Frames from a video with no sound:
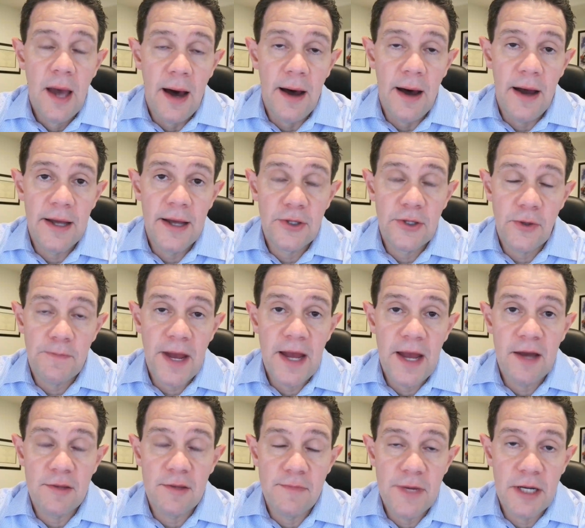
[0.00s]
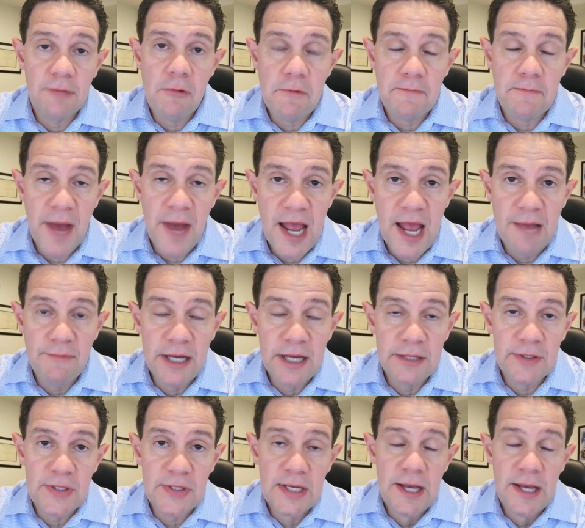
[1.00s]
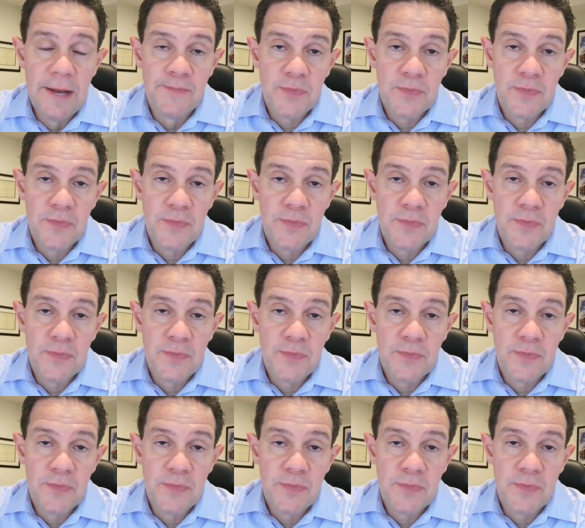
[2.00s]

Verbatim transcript: uh, and you're paying the minimum payments